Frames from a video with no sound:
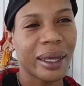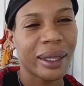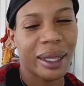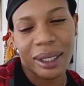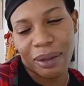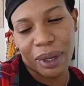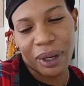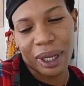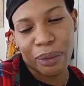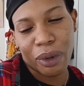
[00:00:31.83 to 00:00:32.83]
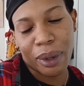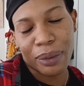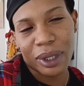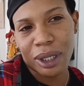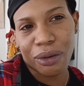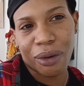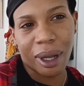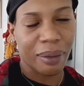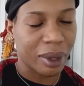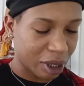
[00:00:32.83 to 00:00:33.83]
that's about it. Remember to subscribe.
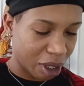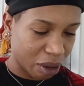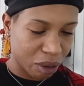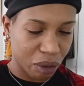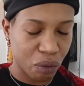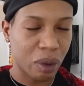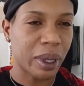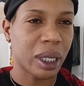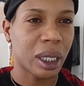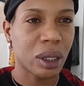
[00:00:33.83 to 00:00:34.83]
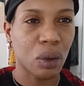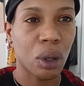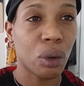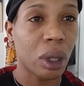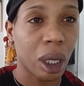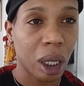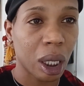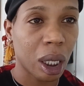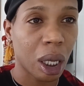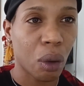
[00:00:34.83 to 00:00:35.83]
So, we're about to get into a whole look
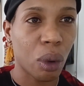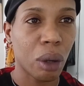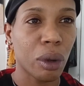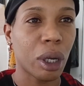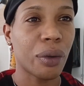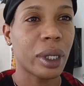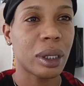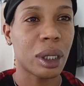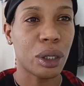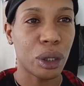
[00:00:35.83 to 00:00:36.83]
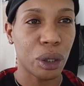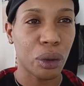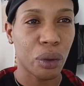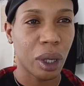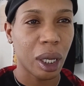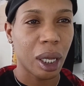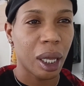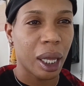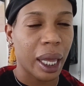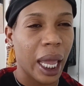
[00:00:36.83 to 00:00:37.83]
where we're going to do
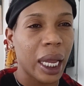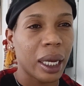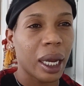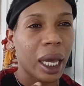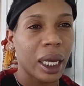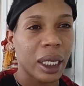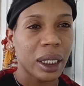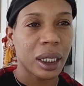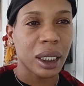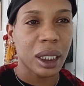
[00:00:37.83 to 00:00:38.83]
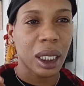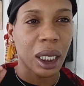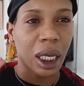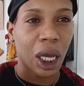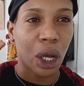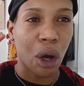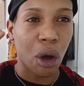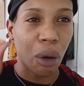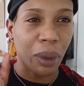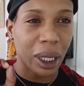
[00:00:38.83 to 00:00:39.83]
a nice,
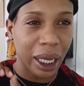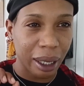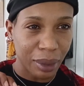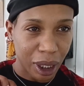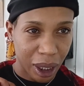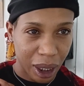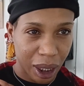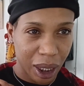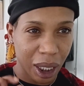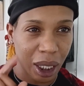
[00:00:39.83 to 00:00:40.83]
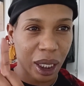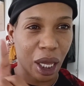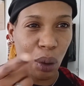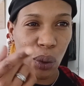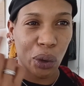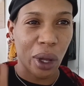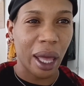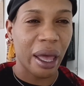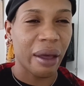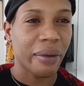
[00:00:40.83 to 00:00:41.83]
calm glam look that will
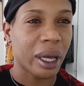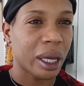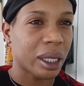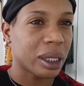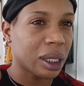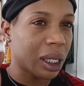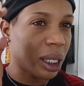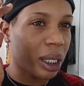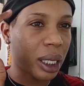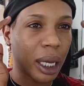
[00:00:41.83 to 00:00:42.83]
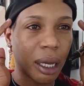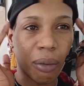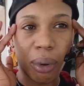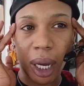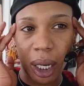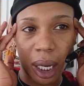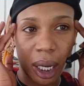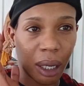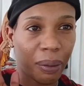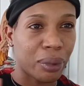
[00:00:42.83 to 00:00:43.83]
have us looking bright eyed
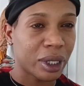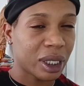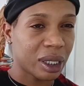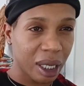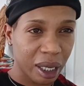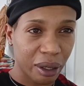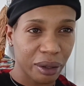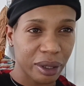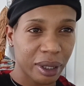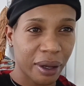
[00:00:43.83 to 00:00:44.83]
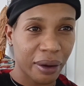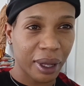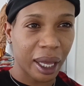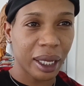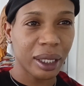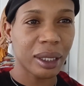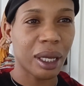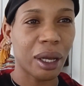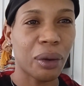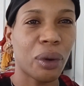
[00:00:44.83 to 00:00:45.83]
and bushy tailed. Okay,
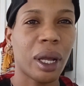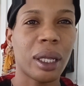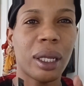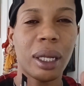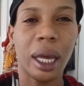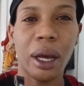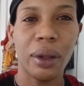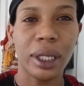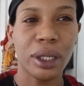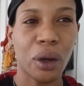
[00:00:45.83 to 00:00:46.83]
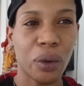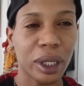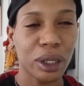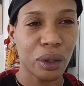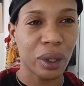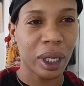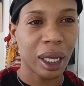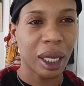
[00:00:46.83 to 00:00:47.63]
so now let's go into it.